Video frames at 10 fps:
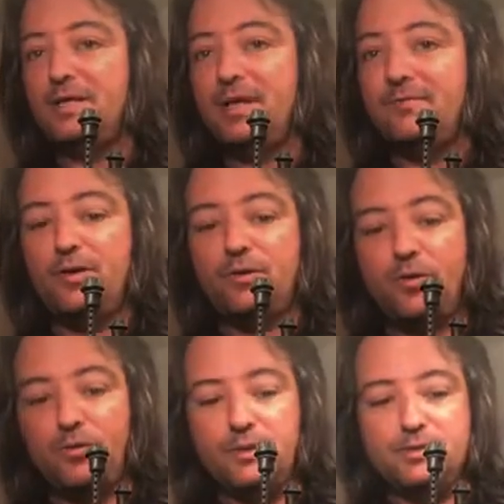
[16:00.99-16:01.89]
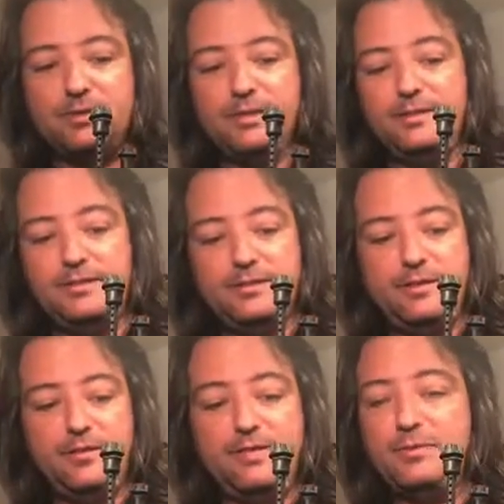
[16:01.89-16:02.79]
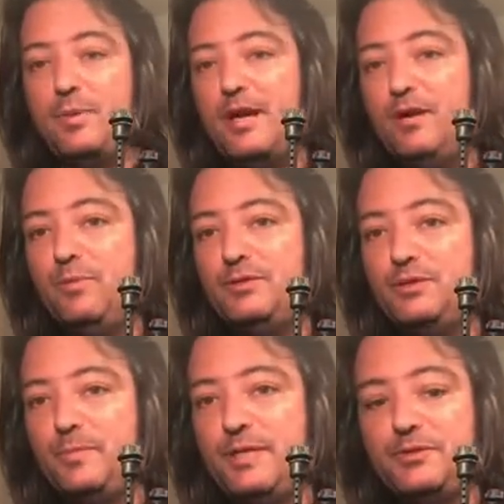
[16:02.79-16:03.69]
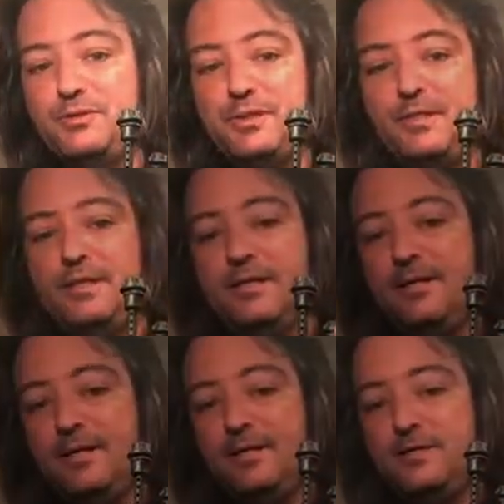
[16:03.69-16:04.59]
That was kind of our goal, is you don't have to pile a bunch of spacers in it.